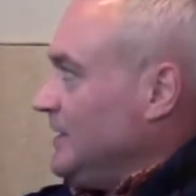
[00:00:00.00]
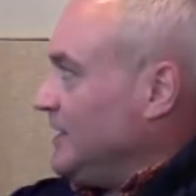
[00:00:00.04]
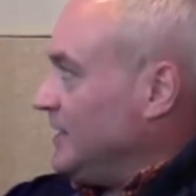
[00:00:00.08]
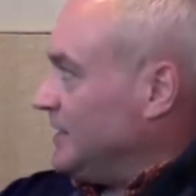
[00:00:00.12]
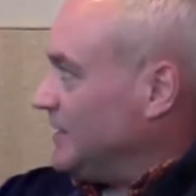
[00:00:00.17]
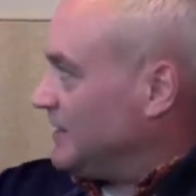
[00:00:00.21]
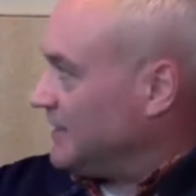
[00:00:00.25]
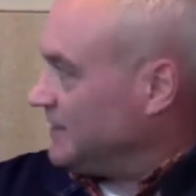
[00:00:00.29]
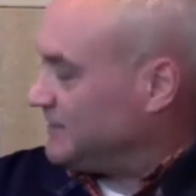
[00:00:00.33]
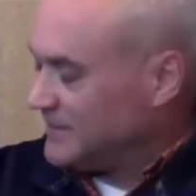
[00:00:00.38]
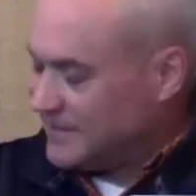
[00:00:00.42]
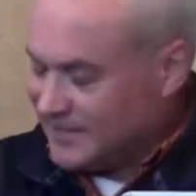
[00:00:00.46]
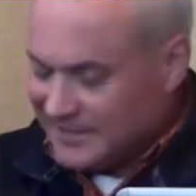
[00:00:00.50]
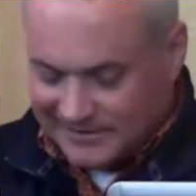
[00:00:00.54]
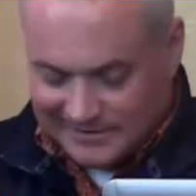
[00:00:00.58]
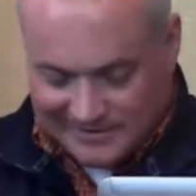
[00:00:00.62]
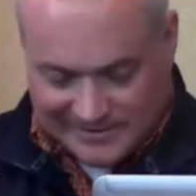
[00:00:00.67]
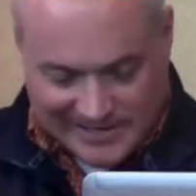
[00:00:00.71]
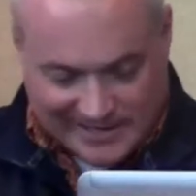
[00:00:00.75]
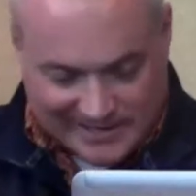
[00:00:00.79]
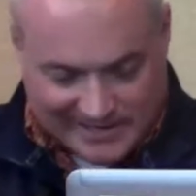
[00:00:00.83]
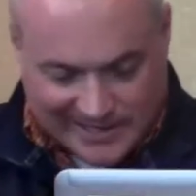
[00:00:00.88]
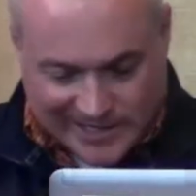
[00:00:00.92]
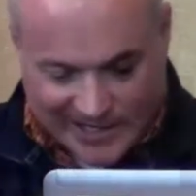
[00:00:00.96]
And
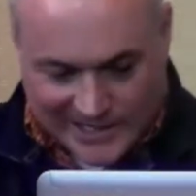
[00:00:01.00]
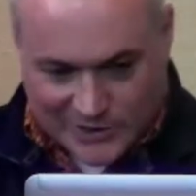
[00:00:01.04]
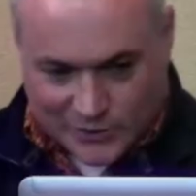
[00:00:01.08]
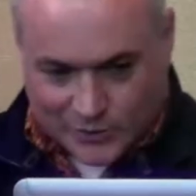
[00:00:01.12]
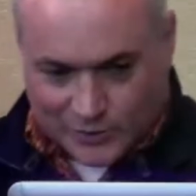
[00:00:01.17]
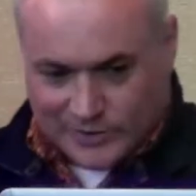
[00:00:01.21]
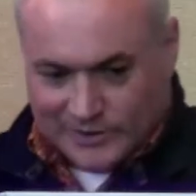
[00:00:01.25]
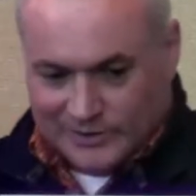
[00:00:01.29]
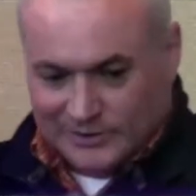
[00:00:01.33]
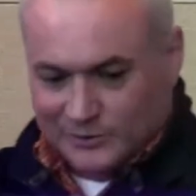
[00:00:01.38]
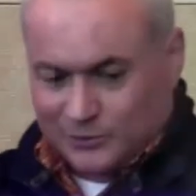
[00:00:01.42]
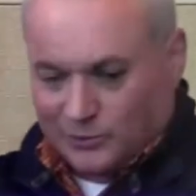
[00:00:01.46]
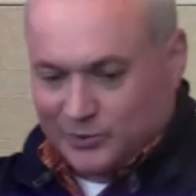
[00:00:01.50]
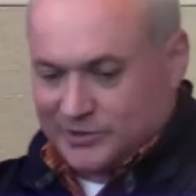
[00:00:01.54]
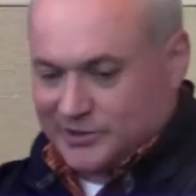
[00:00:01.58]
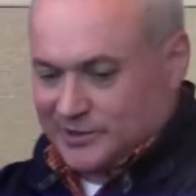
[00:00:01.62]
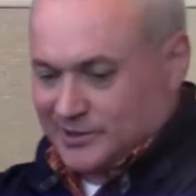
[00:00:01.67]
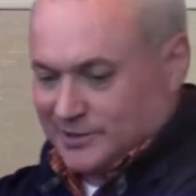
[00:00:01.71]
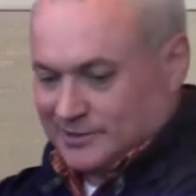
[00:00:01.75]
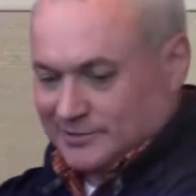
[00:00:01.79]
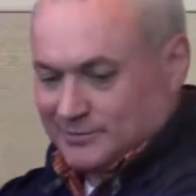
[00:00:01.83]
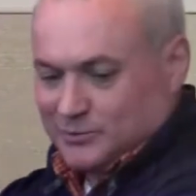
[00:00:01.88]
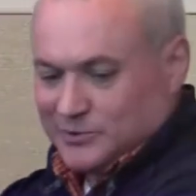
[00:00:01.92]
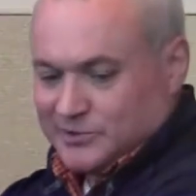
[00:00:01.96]
that next one
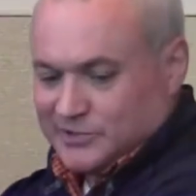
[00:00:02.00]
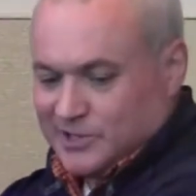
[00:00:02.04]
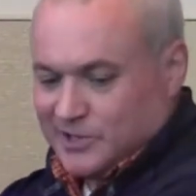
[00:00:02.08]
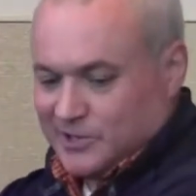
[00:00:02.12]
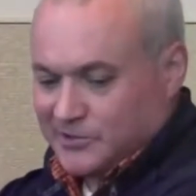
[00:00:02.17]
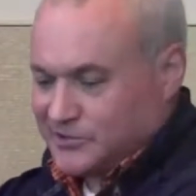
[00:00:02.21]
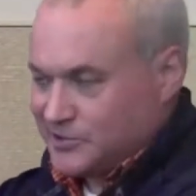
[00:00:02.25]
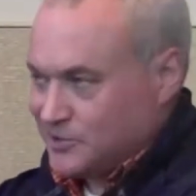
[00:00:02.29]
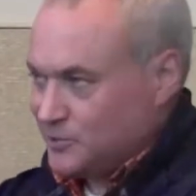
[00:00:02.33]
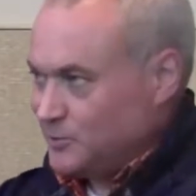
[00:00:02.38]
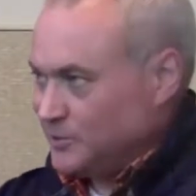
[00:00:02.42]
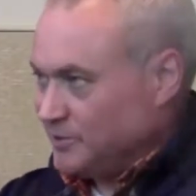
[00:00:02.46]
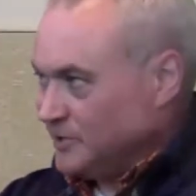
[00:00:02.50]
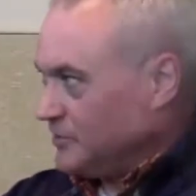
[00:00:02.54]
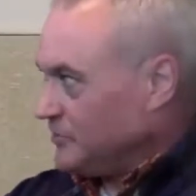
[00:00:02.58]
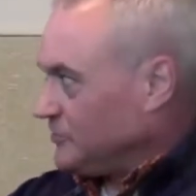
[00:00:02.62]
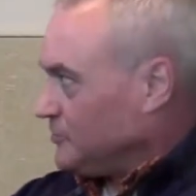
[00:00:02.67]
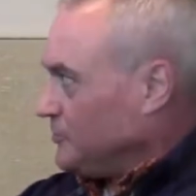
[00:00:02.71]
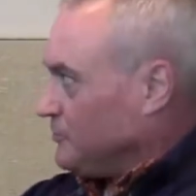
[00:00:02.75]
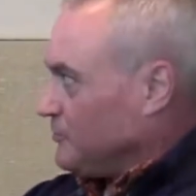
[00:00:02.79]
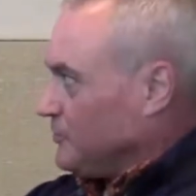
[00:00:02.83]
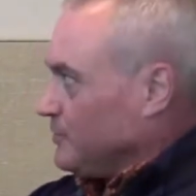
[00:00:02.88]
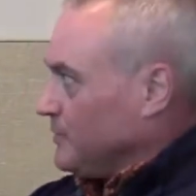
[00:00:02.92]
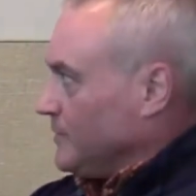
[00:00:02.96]
was also an
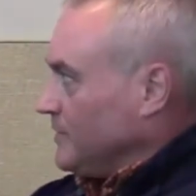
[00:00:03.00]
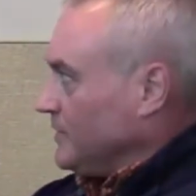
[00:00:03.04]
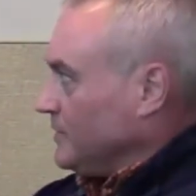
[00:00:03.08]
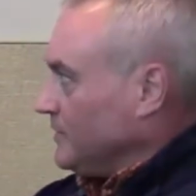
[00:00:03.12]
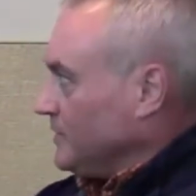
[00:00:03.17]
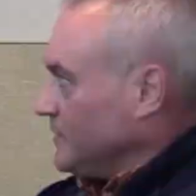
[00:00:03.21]
issue for me,